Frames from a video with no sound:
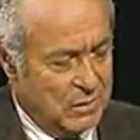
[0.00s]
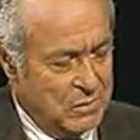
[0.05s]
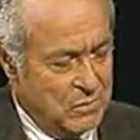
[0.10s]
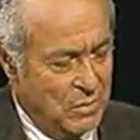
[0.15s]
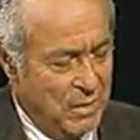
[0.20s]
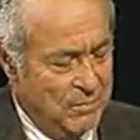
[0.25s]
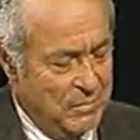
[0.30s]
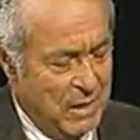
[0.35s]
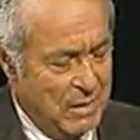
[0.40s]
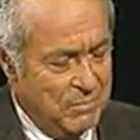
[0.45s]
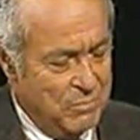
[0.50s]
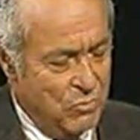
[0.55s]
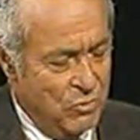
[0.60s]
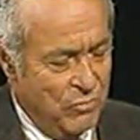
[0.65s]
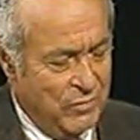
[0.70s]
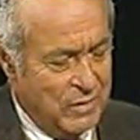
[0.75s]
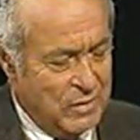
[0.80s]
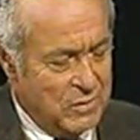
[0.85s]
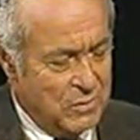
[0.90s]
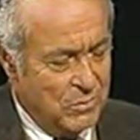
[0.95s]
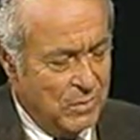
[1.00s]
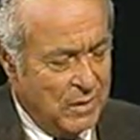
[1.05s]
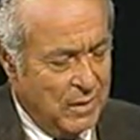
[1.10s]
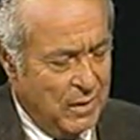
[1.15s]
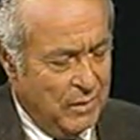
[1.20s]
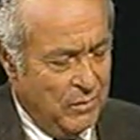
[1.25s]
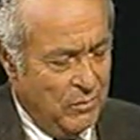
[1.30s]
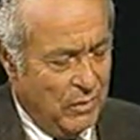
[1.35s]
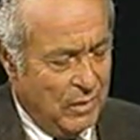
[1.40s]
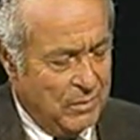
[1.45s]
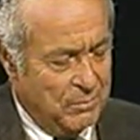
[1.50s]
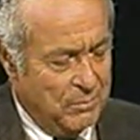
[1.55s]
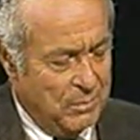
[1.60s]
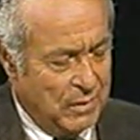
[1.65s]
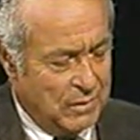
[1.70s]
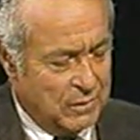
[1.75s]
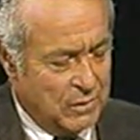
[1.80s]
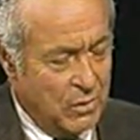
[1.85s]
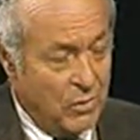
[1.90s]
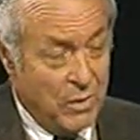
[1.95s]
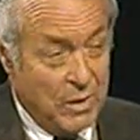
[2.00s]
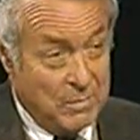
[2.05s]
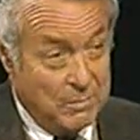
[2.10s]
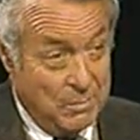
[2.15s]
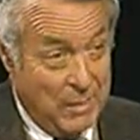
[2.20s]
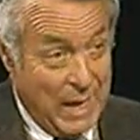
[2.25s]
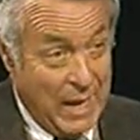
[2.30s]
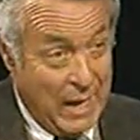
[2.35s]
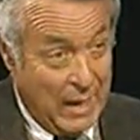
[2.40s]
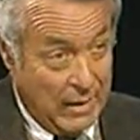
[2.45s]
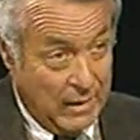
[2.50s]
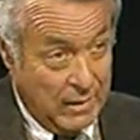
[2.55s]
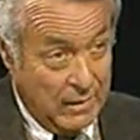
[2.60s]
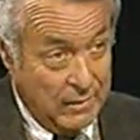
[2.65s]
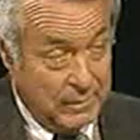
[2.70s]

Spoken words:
So I'm not moving to another one, but going back